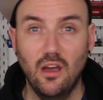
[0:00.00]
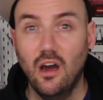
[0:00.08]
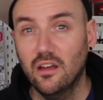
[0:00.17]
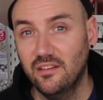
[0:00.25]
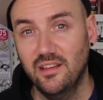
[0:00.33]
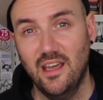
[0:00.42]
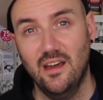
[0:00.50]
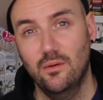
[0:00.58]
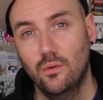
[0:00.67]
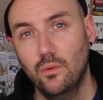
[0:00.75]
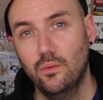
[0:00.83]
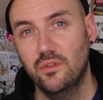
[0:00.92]
cutting
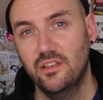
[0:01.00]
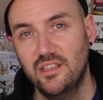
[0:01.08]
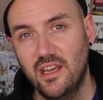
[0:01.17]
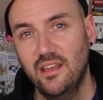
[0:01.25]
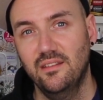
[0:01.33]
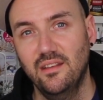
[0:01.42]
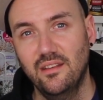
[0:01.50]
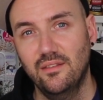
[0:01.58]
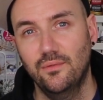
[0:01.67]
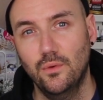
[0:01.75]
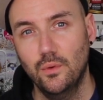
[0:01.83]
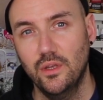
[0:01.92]
out all the daisies
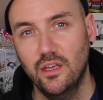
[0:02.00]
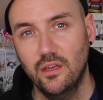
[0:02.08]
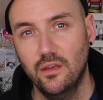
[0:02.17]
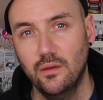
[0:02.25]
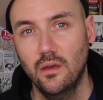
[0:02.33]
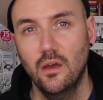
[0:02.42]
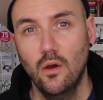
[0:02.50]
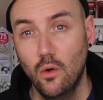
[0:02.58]
for you